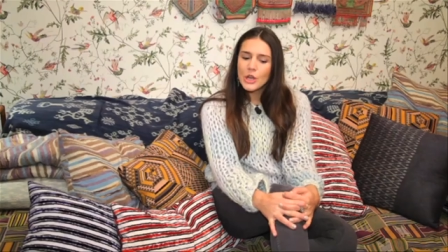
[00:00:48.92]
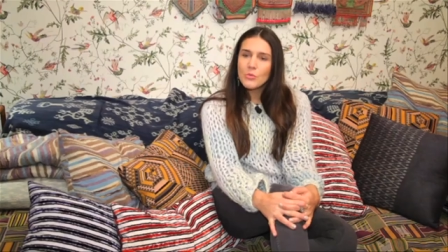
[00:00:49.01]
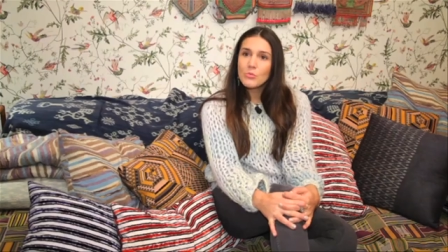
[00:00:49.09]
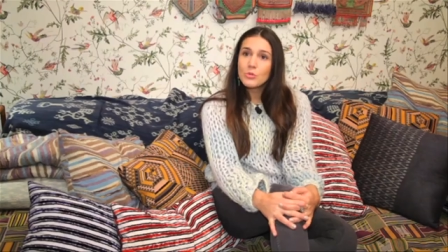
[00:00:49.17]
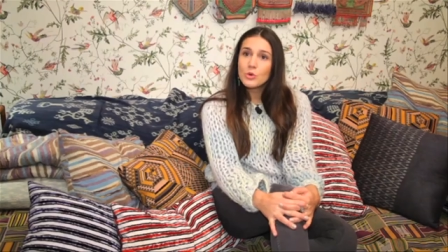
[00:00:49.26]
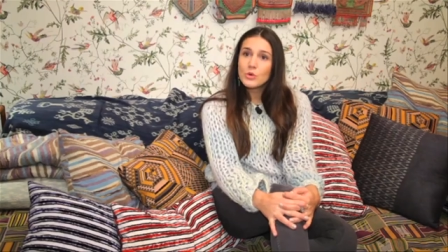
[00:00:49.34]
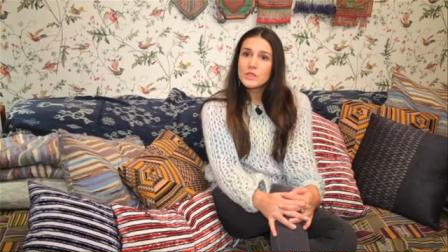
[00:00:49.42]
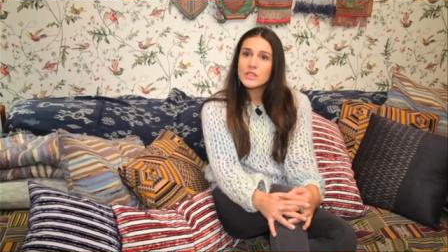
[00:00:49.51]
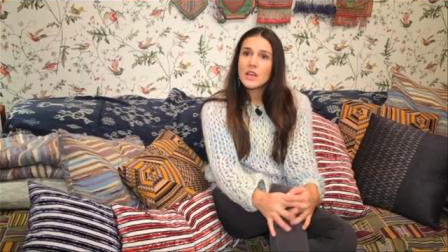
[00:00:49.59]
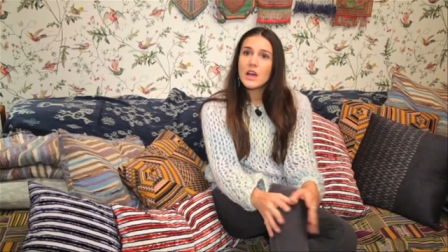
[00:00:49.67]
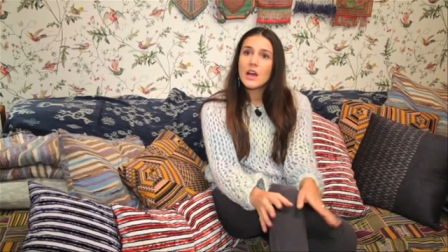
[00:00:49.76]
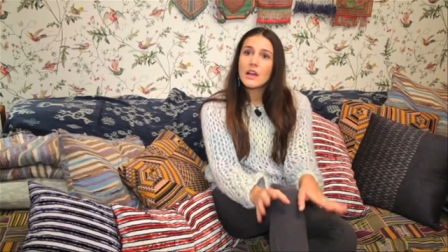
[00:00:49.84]
boots
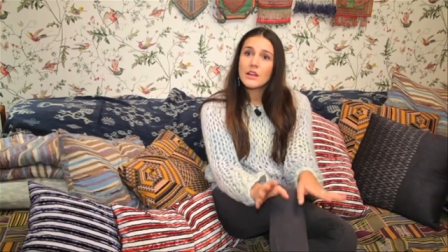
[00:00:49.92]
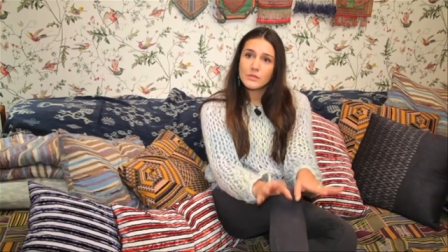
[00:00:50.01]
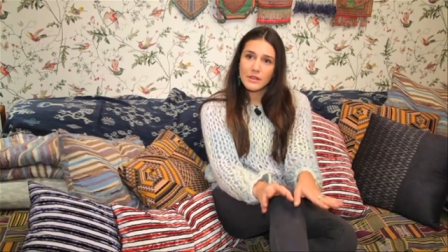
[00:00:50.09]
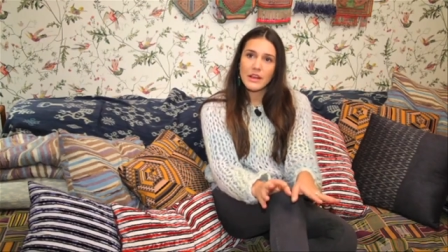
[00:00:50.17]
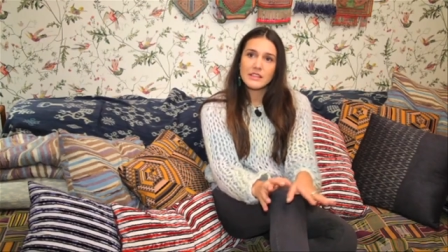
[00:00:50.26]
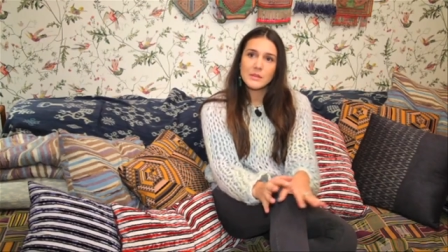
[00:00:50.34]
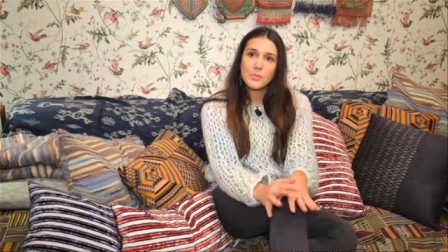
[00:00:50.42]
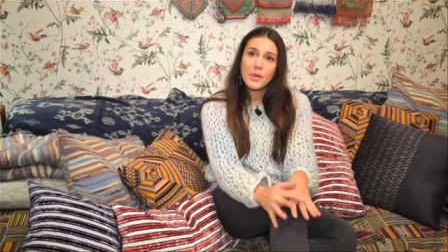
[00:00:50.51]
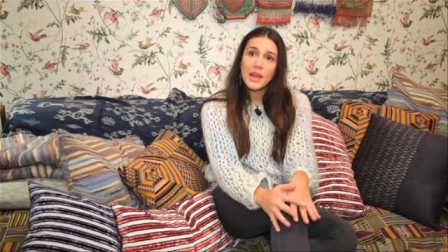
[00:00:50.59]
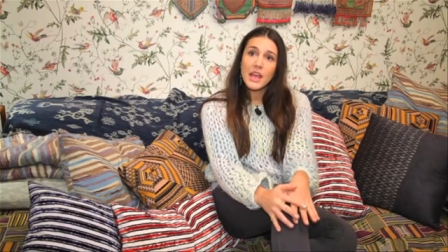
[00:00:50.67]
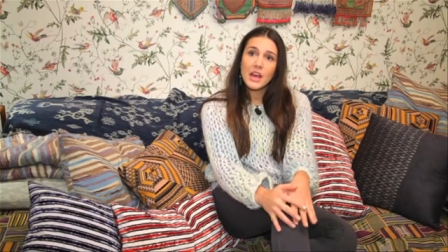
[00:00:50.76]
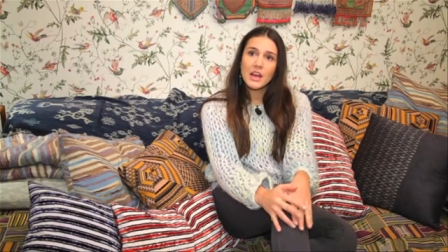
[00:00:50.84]
as a
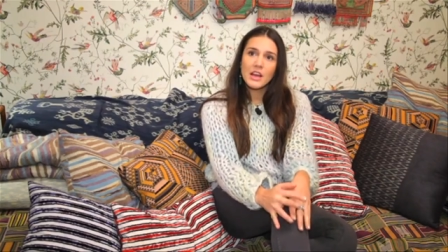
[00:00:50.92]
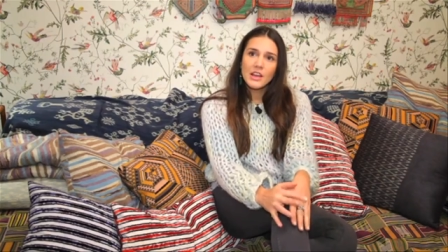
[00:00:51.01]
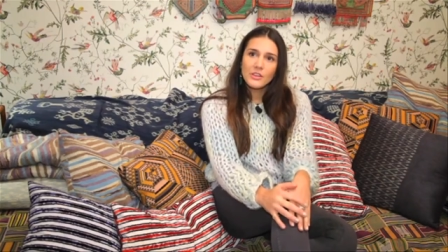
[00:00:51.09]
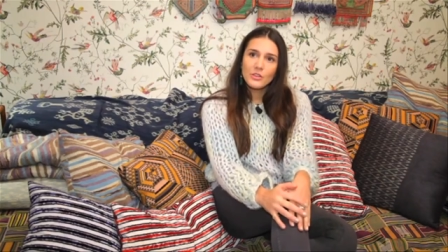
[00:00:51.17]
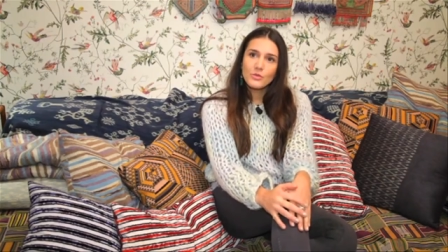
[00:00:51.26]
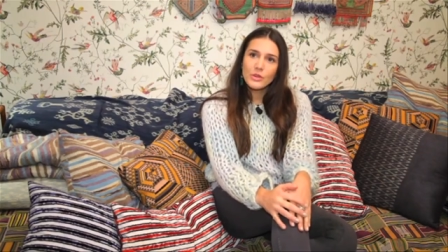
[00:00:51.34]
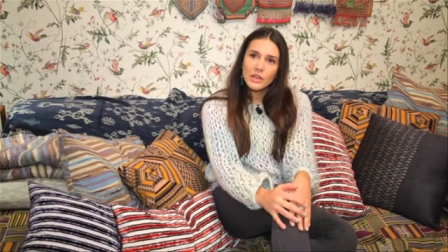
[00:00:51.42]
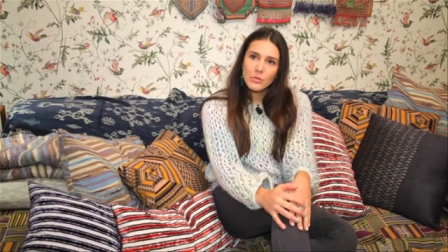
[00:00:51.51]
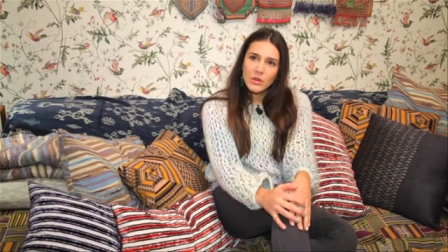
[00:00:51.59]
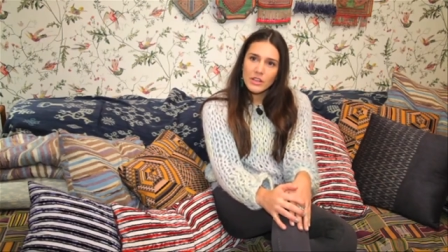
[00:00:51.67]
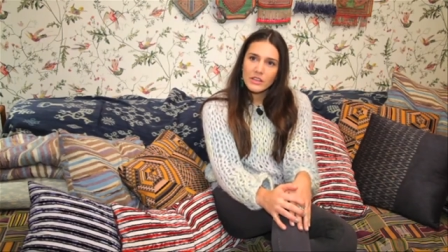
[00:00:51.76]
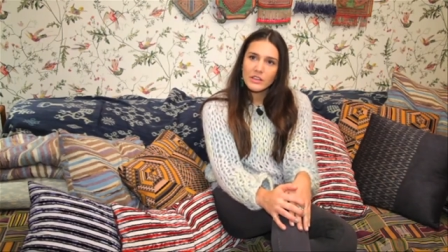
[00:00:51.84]
pair. You really
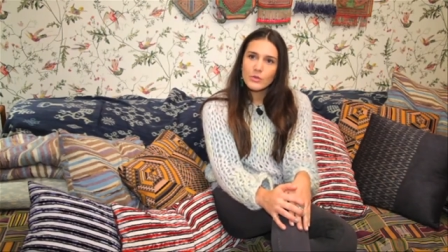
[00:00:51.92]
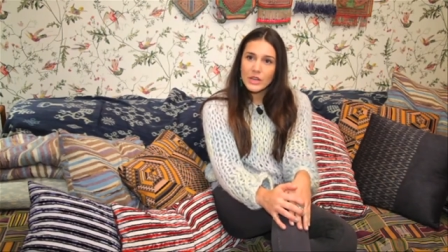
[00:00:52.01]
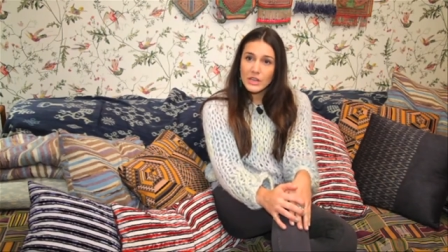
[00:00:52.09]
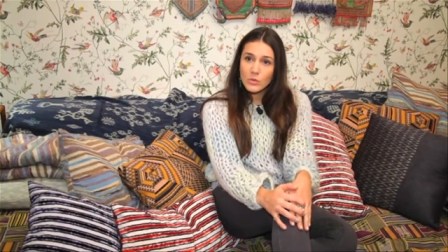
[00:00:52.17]
wanted a green